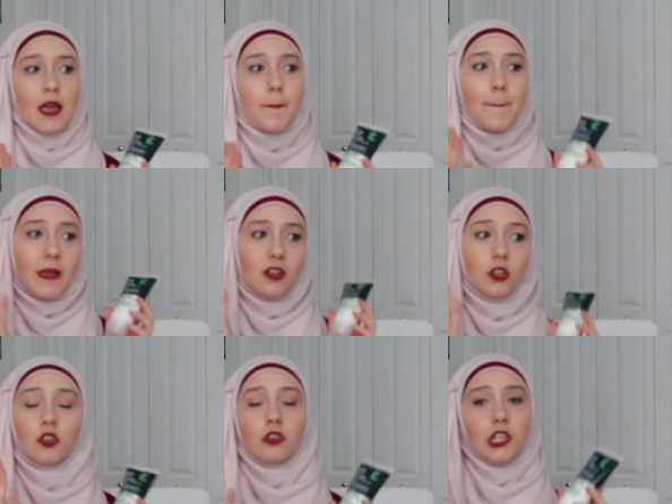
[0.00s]
a
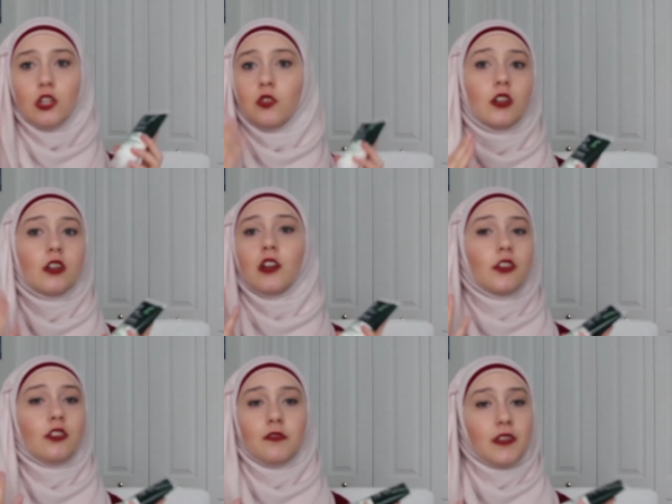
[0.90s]
milk or a yogurt on
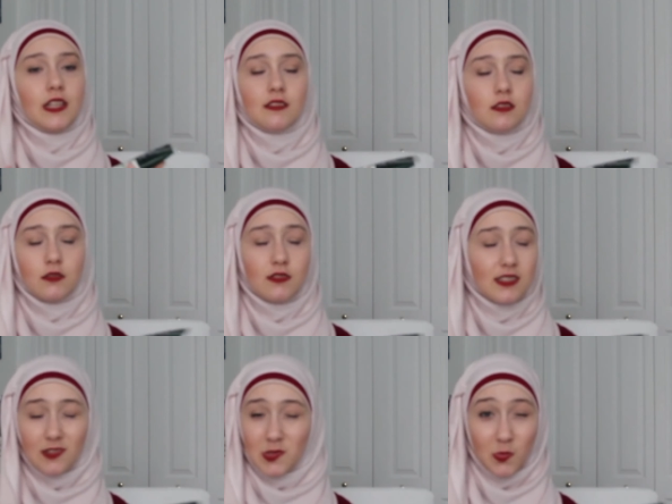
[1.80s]
your face. It
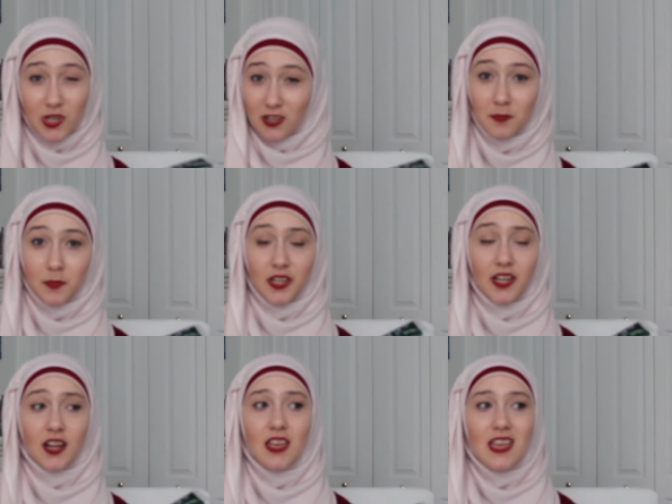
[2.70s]
sounds weird,
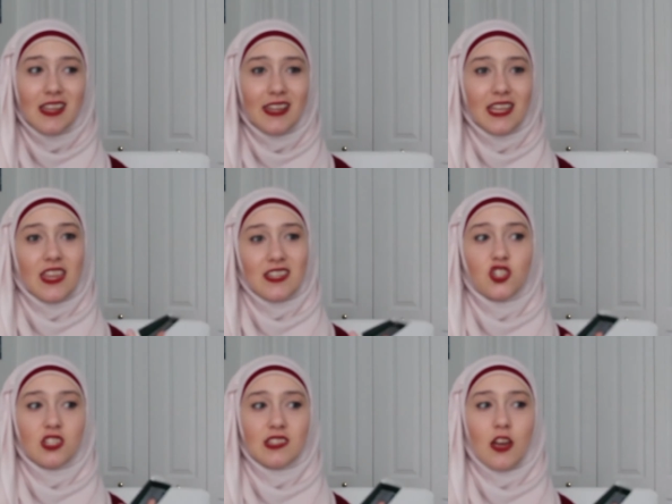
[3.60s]
but like that's
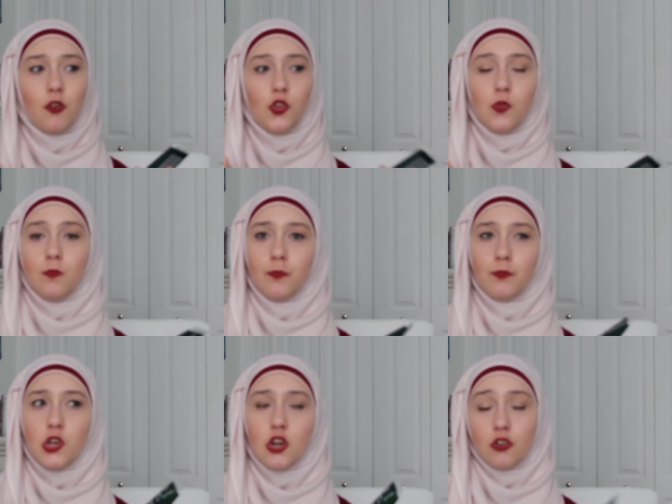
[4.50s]
just how
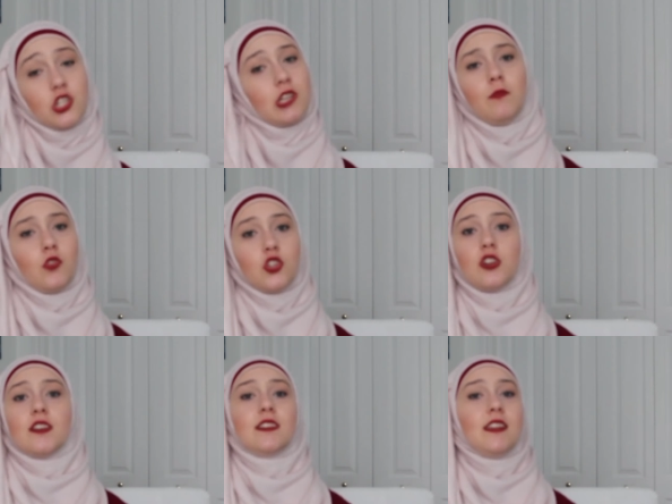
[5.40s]
nourishing and
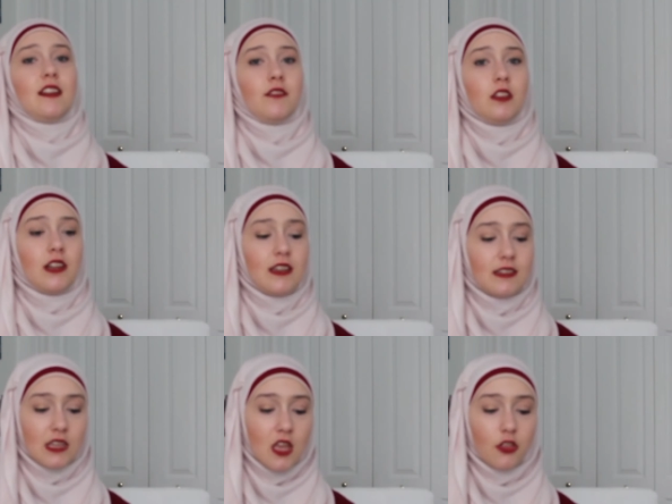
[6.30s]
moisturizing that I feel it
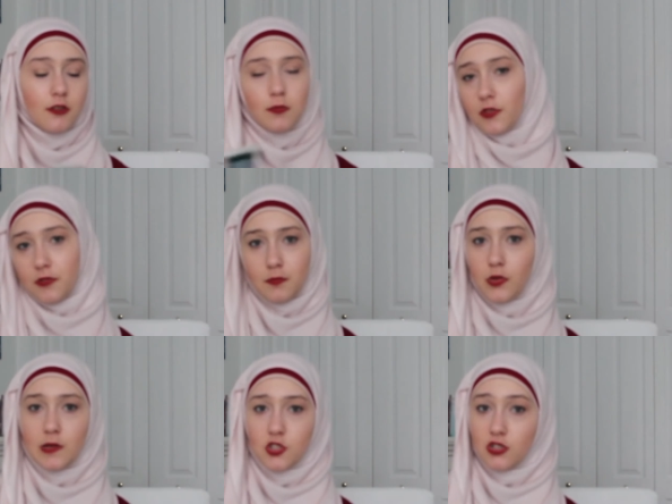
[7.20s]
is. They're both
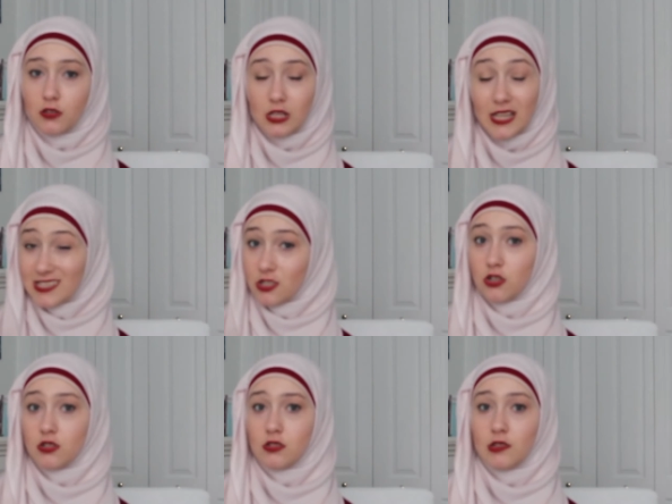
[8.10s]
pretty much
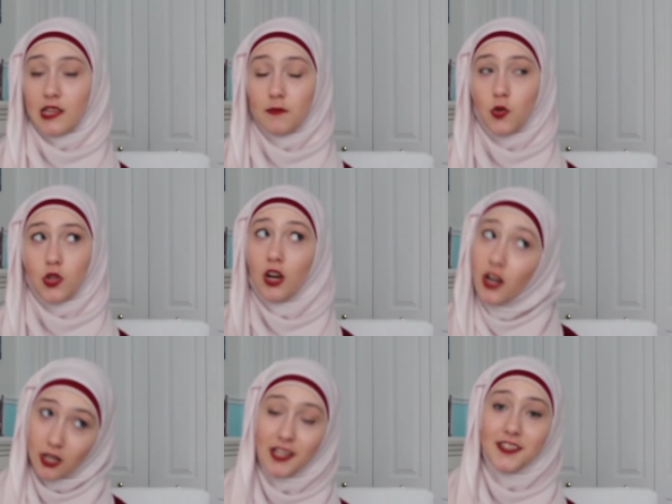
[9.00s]
cleansers. They both are
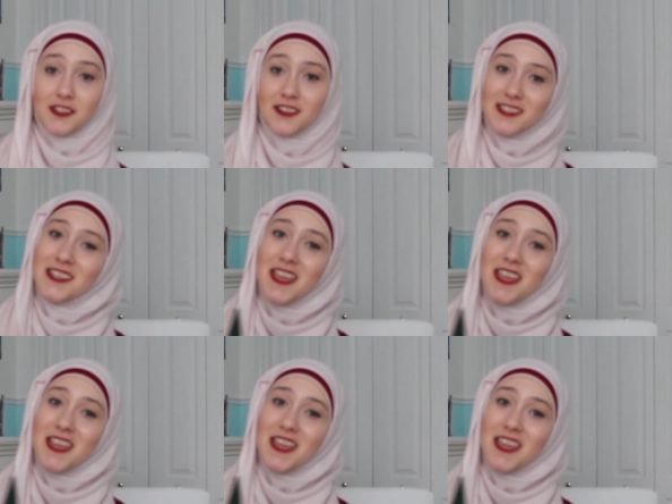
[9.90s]
cleansers,